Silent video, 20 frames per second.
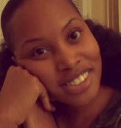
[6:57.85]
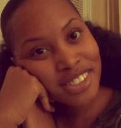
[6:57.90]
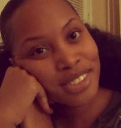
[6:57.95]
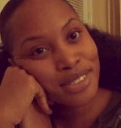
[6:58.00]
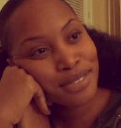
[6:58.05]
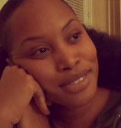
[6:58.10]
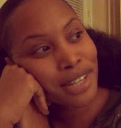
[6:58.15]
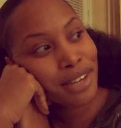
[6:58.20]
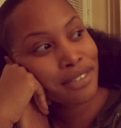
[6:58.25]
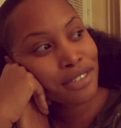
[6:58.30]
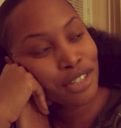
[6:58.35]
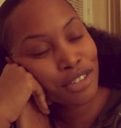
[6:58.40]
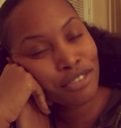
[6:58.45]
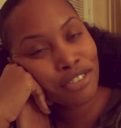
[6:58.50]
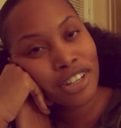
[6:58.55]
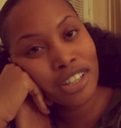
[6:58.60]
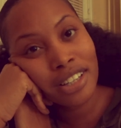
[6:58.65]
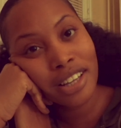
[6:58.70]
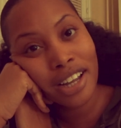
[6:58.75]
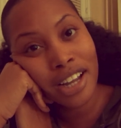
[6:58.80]
Sometimes I
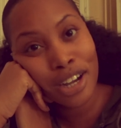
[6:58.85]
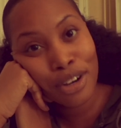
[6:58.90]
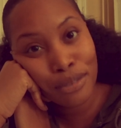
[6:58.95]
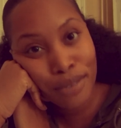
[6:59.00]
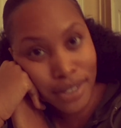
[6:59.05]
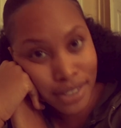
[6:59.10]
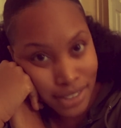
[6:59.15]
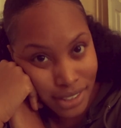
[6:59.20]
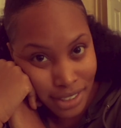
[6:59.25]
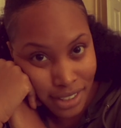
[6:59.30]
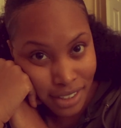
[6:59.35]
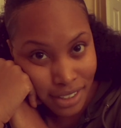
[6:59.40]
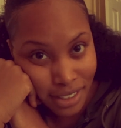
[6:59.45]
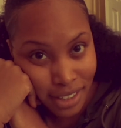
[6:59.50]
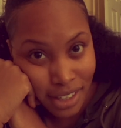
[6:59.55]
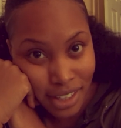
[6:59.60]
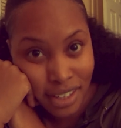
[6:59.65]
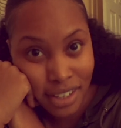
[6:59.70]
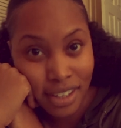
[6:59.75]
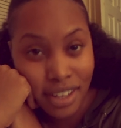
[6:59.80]
felt like I wasn't gonna
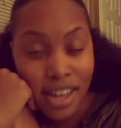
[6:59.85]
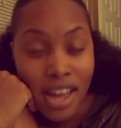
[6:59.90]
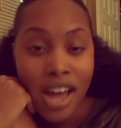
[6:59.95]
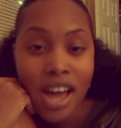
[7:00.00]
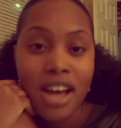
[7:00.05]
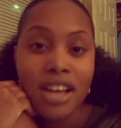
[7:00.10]
get it.